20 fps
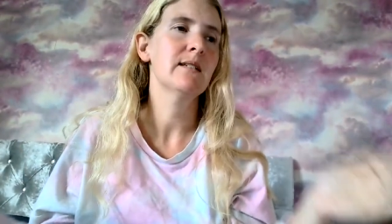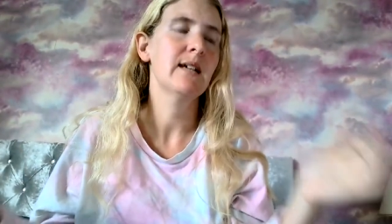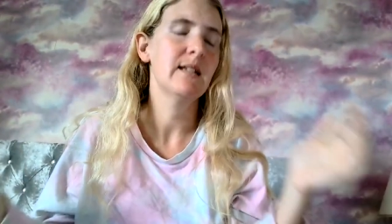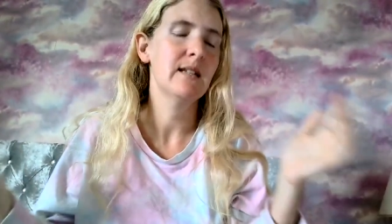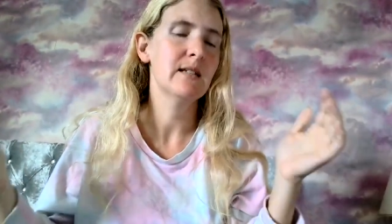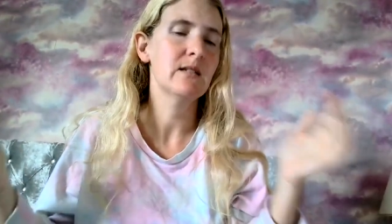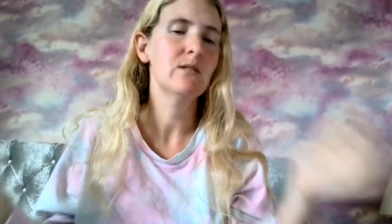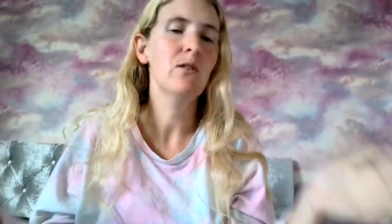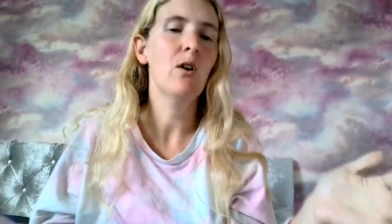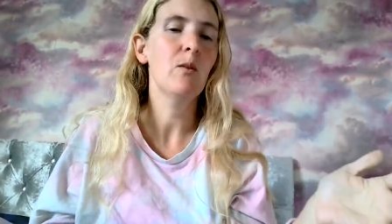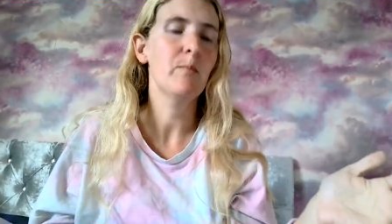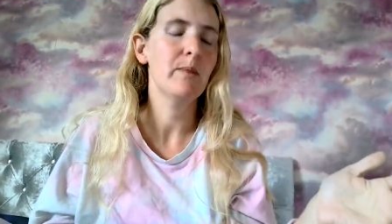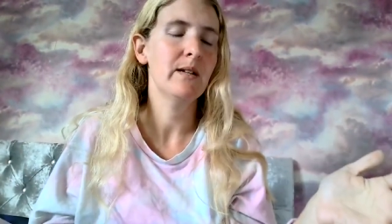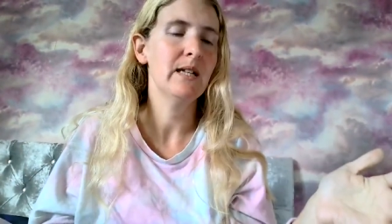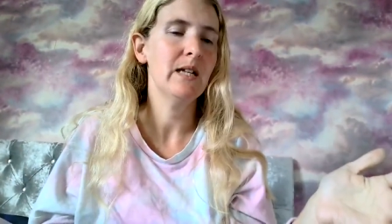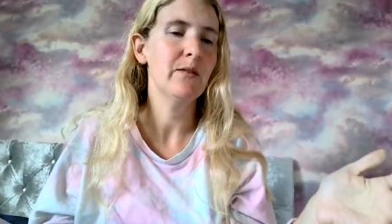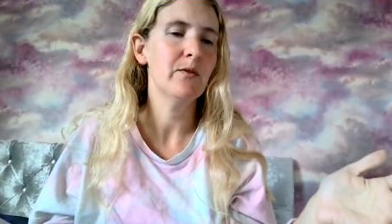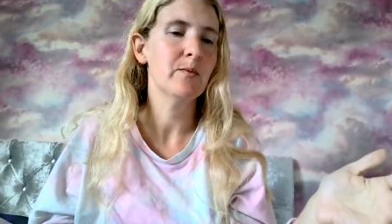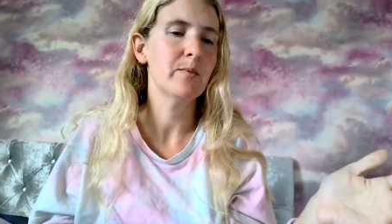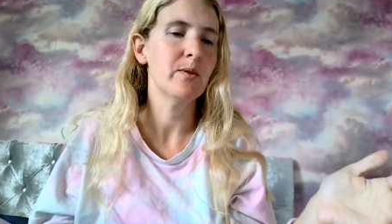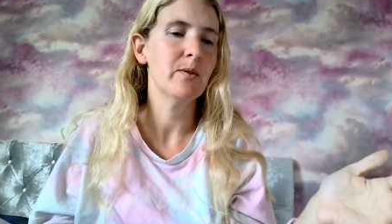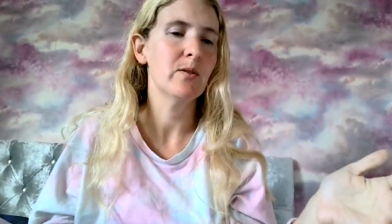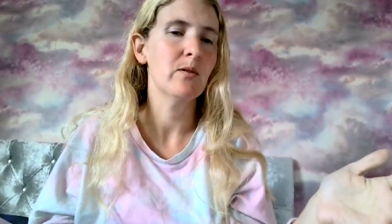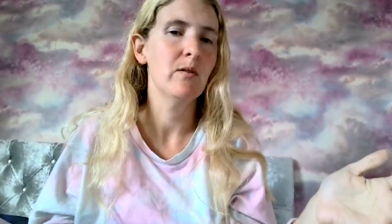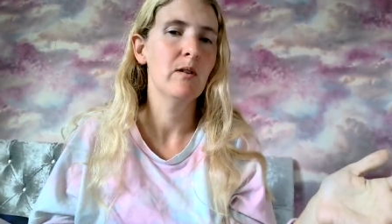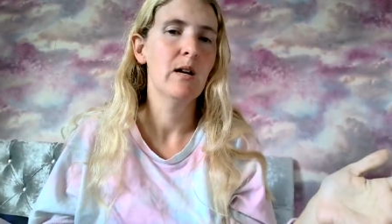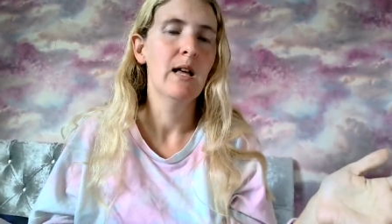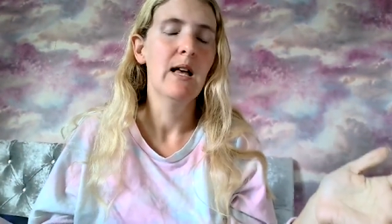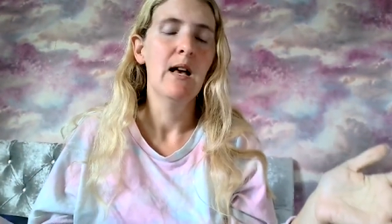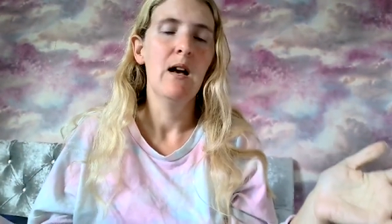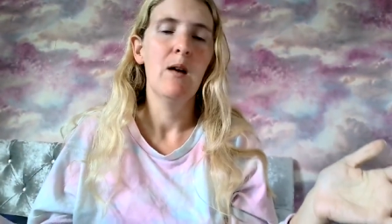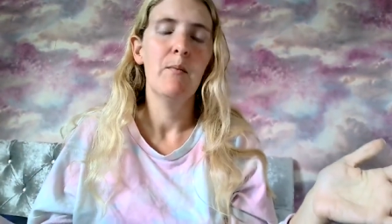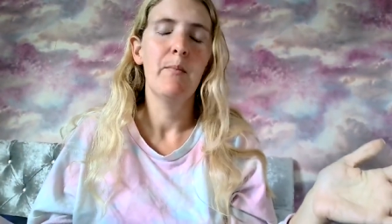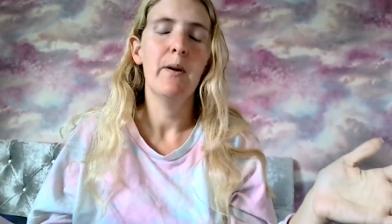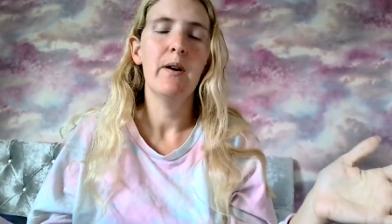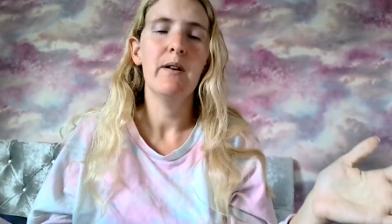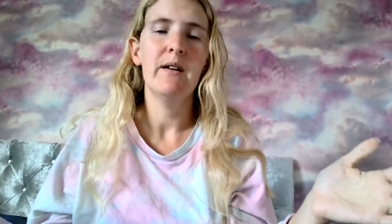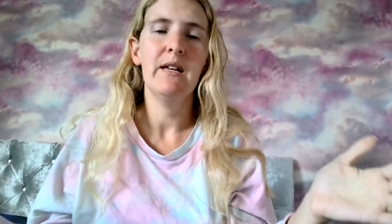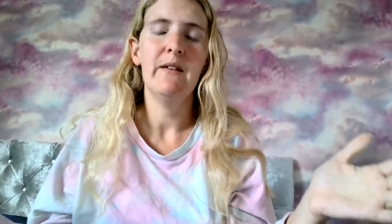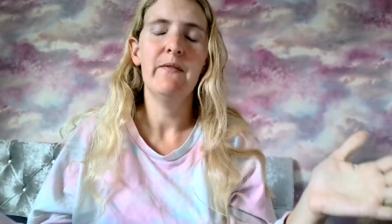then it's not believable.
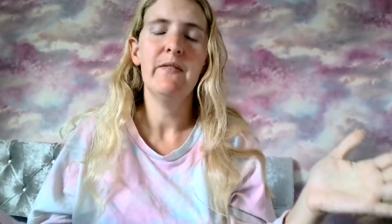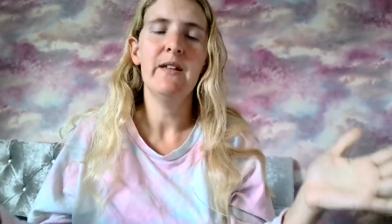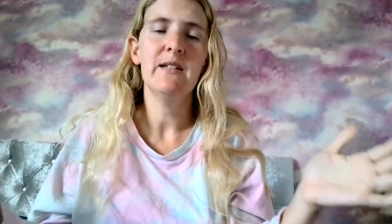But if there's